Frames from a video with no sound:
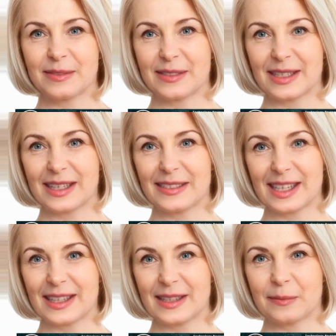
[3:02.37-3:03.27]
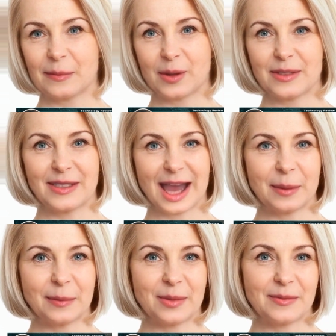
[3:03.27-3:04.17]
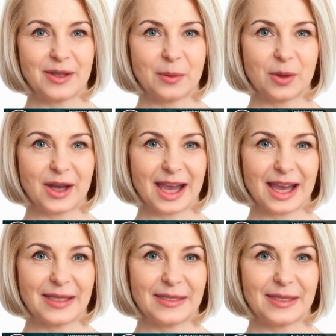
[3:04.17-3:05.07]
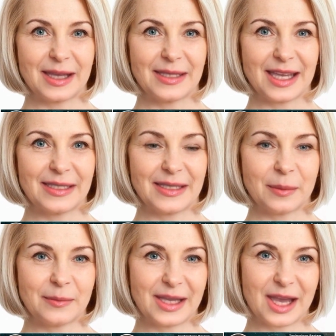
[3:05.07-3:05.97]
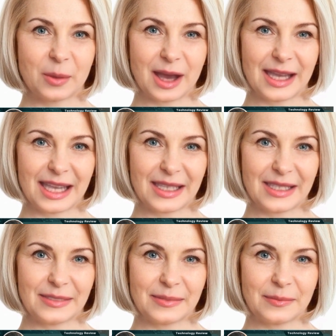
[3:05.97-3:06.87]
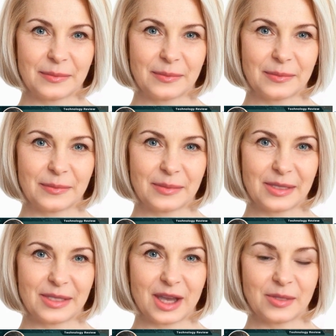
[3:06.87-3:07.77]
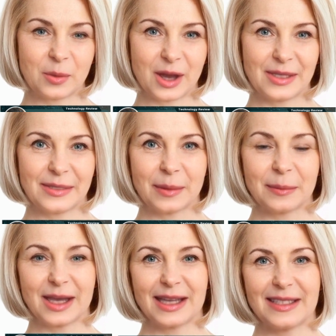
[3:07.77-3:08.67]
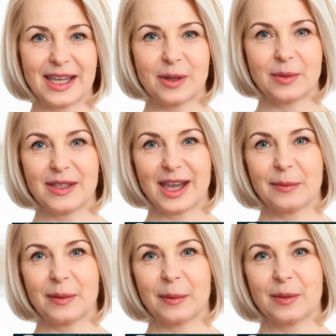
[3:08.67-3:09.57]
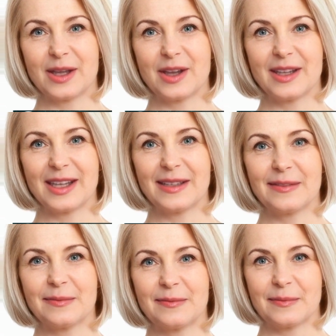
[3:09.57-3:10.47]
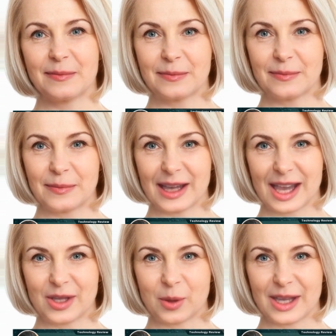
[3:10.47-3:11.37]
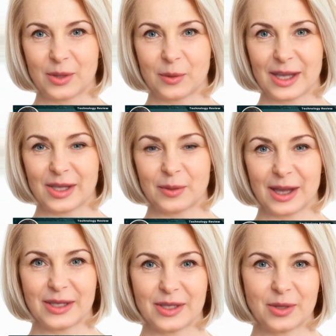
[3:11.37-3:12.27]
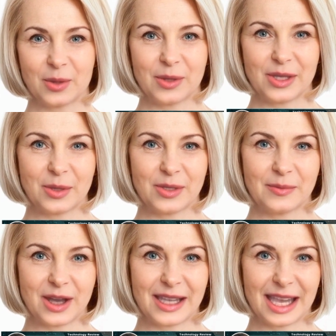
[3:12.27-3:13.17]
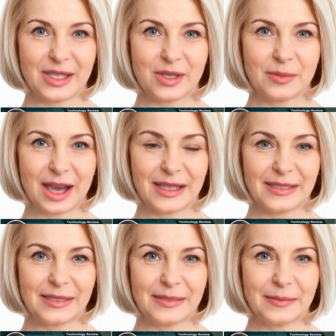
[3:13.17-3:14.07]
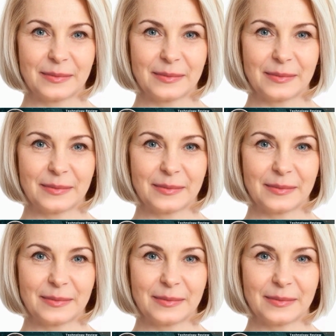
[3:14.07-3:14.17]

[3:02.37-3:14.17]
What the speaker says: 16. Bonus app, Filmora X, a desktop video editing software that may continue to gain popularity in 2023 due to its user-friendly interface